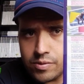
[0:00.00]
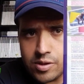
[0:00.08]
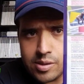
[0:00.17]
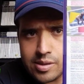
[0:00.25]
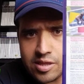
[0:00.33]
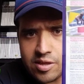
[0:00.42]

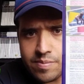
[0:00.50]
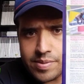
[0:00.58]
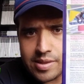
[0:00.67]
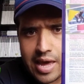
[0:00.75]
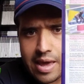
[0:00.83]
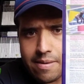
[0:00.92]
which is the
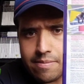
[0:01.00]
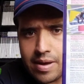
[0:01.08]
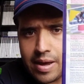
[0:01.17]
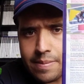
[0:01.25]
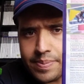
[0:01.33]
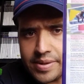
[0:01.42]
cheapest game
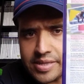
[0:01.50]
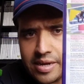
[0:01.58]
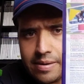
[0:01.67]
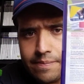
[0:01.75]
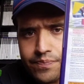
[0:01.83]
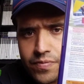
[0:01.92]
I picked
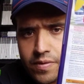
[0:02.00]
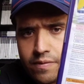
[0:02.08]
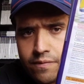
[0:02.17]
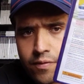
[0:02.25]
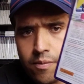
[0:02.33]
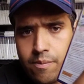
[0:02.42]
up
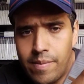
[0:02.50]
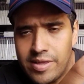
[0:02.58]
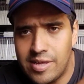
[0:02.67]
from